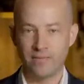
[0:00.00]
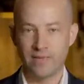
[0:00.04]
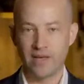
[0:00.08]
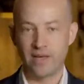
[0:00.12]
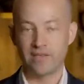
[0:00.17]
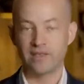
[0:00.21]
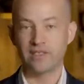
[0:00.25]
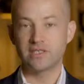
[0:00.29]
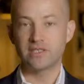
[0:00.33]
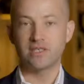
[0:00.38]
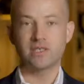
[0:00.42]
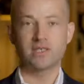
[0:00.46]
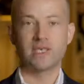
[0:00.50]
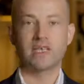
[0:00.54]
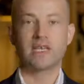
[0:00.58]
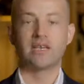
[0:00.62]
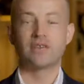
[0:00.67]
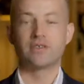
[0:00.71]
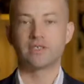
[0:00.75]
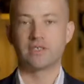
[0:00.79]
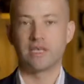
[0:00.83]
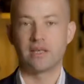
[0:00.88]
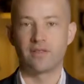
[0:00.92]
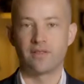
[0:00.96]
Now this is an
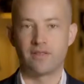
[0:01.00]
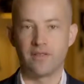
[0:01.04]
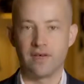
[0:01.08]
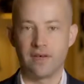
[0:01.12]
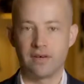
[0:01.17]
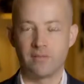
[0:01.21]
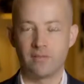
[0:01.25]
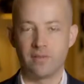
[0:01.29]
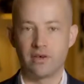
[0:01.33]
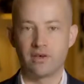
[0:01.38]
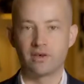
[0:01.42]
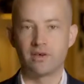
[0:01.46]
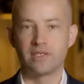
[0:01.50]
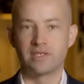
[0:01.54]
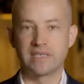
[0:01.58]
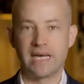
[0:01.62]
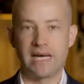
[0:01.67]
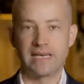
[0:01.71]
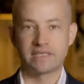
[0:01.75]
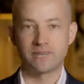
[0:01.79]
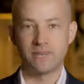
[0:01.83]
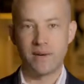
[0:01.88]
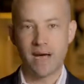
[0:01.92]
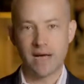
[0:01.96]
interesting thing because
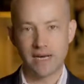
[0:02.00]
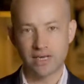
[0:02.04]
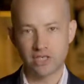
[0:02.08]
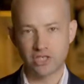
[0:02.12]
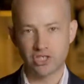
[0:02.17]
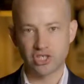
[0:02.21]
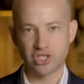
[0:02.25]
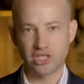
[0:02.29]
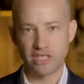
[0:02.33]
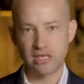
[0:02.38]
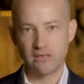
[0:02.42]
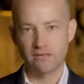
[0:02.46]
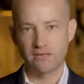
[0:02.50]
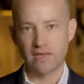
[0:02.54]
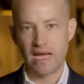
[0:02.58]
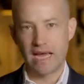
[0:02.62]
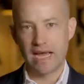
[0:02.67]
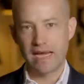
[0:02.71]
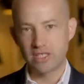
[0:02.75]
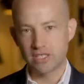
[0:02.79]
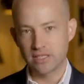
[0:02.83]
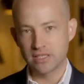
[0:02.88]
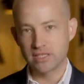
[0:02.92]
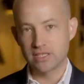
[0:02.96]
as markets shift,
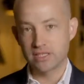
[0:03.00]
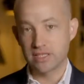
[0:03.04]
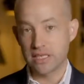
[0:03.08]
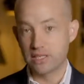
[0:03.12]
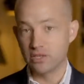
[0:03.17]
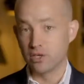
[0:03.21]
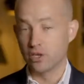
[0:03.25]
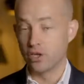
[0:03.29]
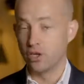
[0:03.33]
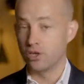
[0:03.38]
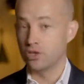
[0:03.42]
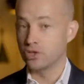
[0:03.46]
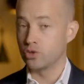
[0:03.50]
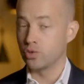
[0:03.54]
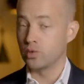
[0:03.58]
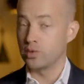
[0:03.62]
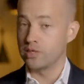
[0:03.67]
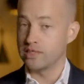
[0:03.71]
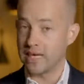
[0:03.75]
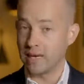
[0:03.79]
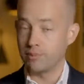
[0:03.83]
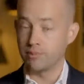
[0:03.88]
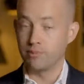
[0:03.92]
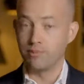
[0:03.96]
agents need to learn to
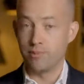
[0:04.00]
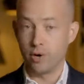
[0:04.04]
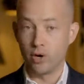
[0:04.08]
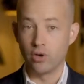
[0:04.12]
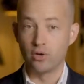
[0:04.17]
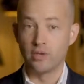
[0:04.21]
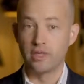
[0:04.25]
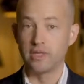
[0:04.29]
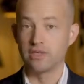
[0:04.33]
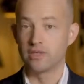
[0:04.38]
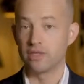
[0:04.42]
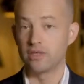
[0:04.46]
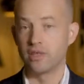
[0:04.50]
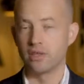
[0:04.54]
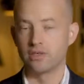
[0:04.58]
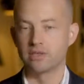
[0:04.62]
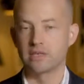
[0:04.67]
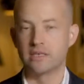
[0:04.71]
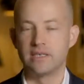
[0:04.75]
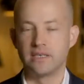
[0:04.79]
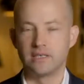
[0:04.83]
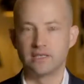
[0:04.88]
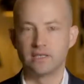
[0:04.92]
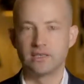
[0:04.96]
adapt boldly to those
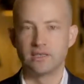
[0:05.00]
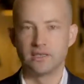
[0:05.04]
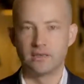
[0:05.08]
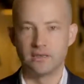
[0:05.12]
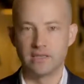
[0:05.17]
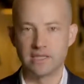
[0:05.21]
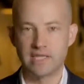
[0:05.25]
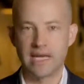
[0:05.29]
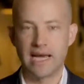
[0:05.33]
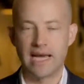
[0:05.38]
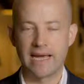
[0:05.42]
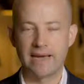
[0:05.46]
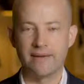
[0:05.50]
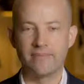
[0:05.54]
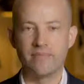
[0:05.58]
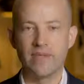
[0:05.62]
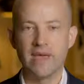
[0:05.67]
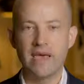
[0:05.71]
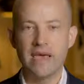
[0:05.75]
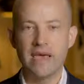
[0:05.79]
conditions of the day.